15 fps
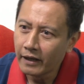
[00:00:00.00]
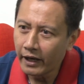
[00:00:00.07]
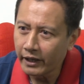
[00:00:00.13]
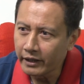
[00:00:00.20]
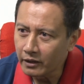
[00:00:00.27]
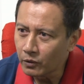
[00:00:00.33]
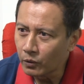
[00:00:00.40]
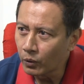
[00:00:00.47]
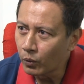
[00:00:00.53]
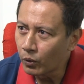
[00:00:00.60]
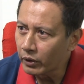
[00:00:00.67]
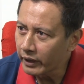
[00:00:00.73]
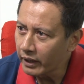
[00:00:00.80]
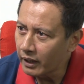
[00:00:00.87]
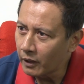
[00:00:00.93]
and the Cold
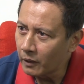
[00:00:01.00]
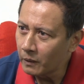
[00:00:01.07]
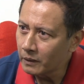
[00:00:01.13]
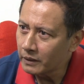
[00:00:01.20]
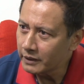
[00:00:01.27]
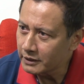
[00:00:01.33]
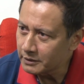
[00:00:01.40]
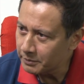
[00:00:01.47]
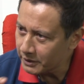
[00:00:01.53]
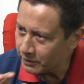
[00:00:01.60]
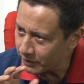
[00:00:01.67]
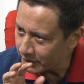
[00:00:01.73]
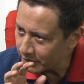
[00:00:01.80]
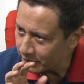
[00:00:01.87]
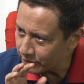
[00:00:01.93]
War now is
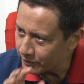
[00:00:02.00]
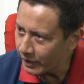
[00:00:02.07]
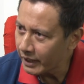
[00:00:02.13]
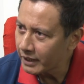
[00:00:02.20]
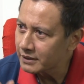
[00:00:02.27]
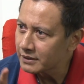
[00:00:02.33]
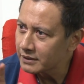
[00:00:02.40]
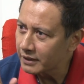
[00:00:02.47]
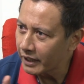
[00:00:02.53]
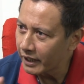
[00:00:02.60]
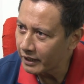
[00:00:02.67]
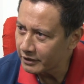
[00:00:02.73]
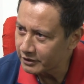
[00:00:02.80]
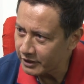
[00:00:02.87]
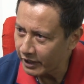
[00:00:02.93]
between US and